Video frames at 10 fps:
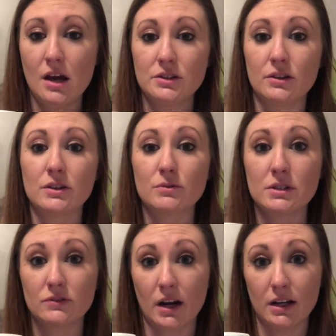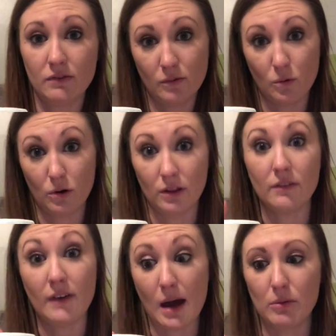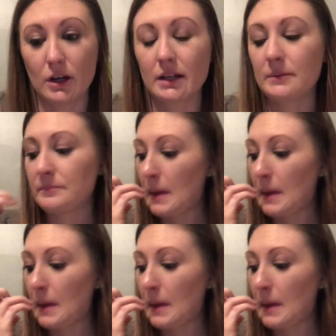So this one's ready for the fabric.